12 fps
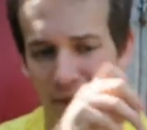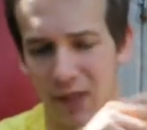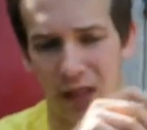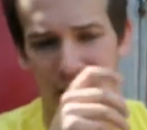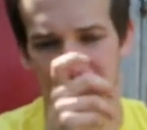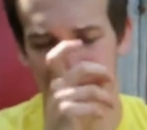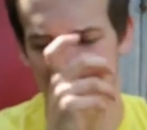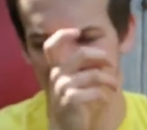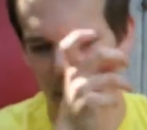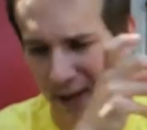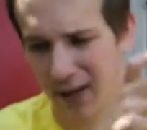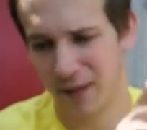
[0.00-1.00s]
And
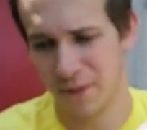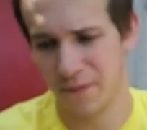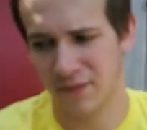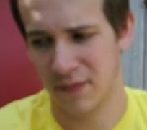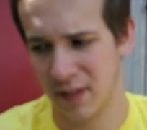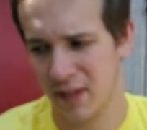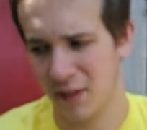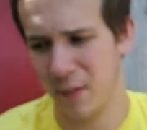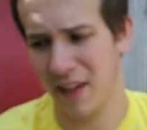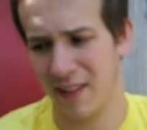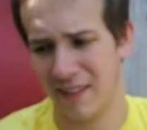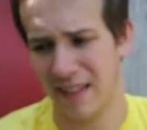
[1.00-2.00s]
to
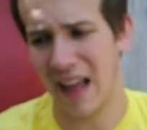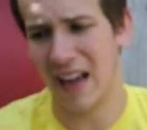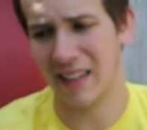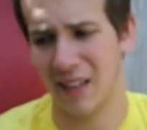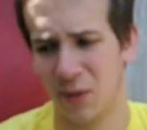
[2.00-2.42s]
be exact,